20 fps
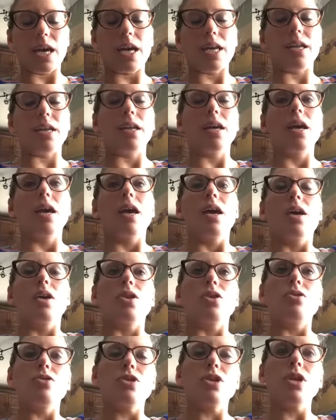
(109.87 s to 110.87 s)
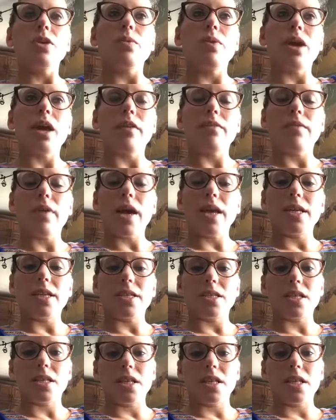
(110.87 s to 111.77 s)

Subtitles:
And usually what I find is